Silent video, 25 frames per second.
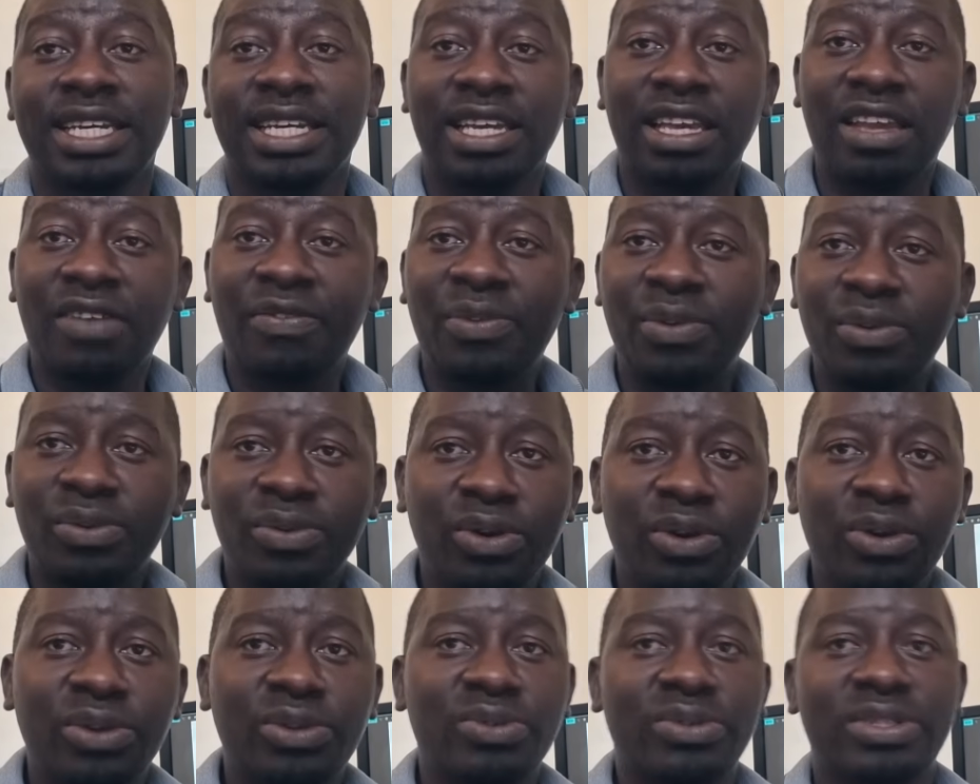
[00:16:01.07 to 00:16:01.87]
If you
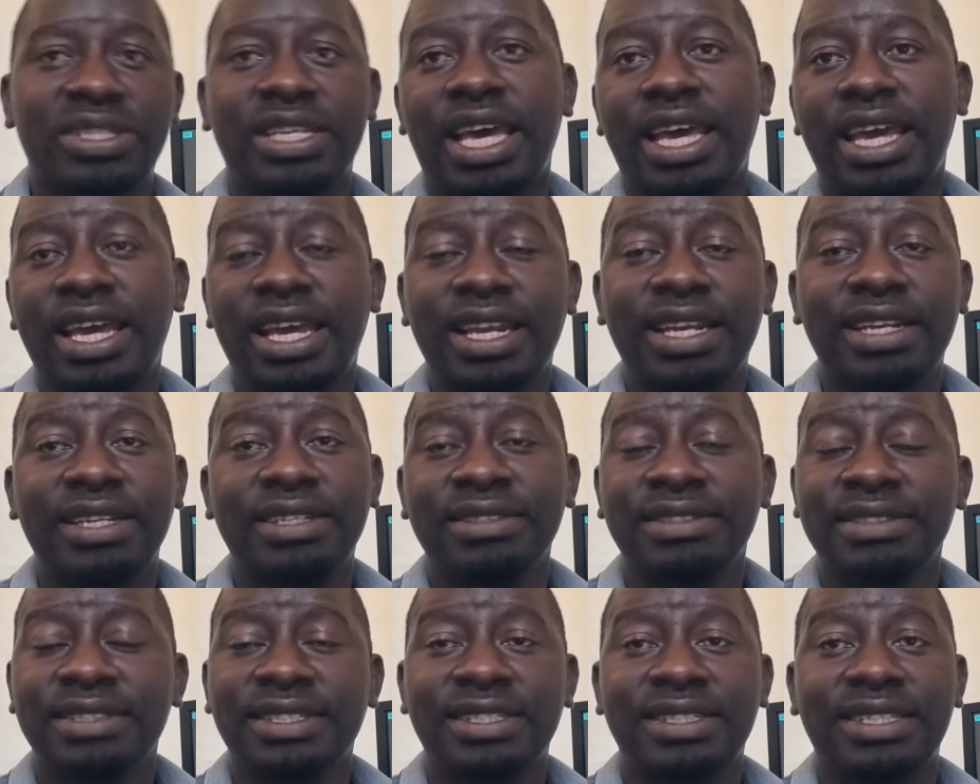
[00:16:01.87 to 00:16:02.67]
go to Sahel,
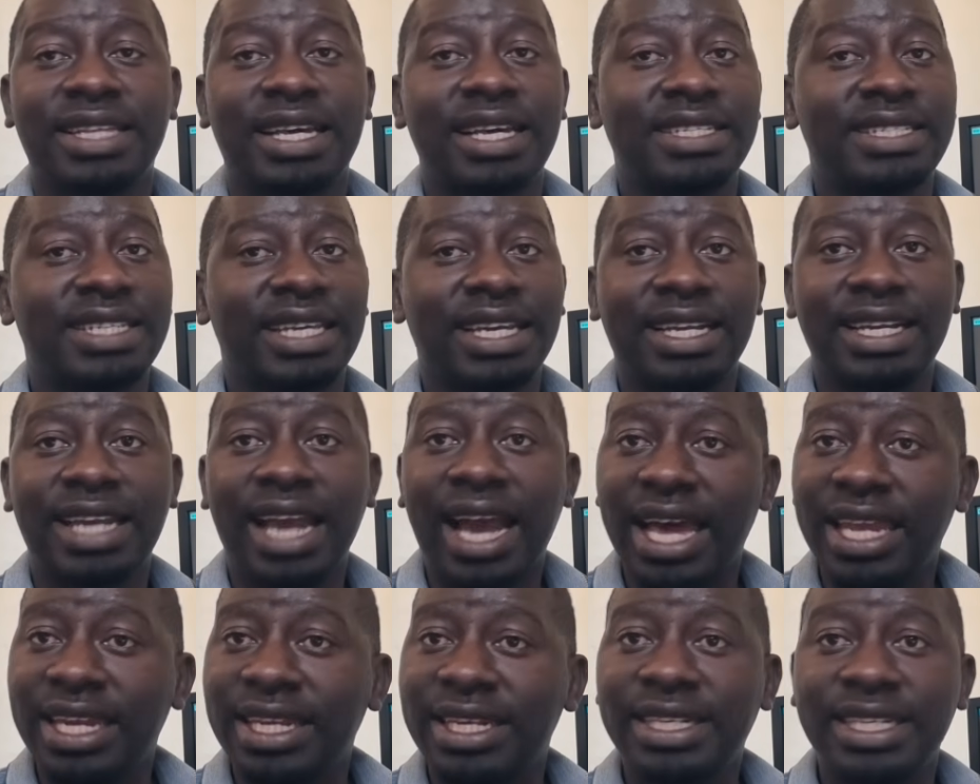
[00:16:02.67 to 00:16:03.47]
there's a
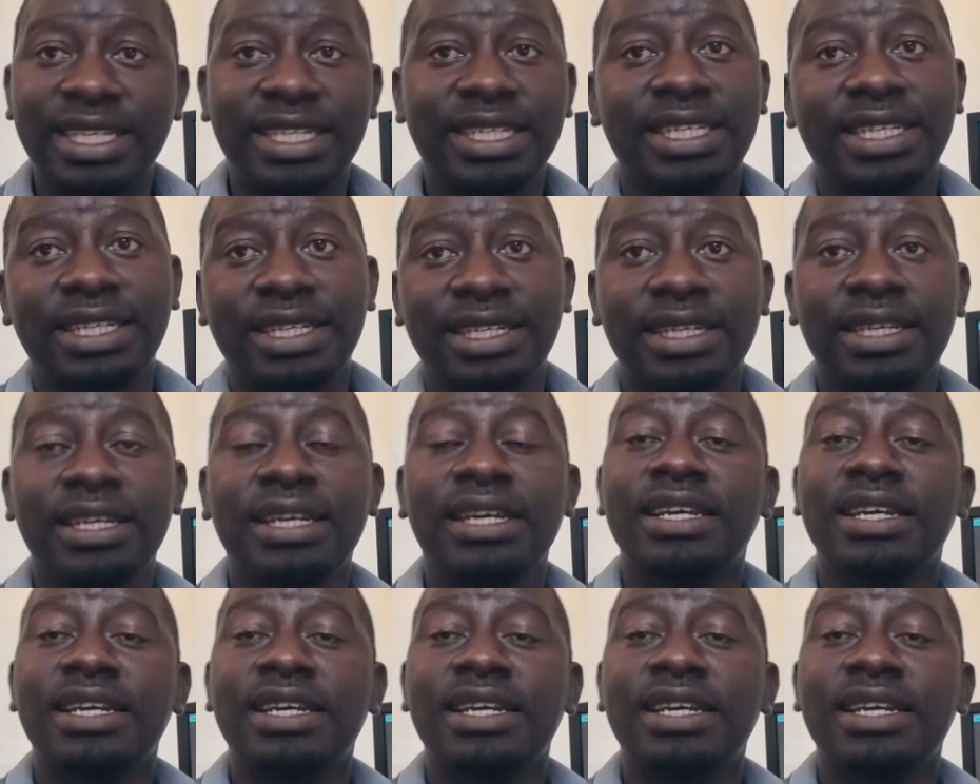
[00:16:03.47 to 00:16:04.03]
gun ringing.